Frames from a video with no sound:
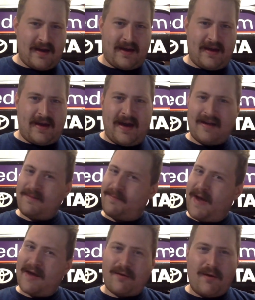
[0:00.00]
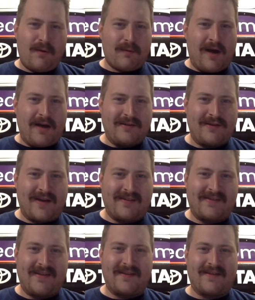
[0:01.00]
he had to battle Ross
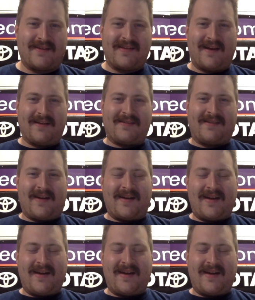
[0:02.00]
Chastain on his outside.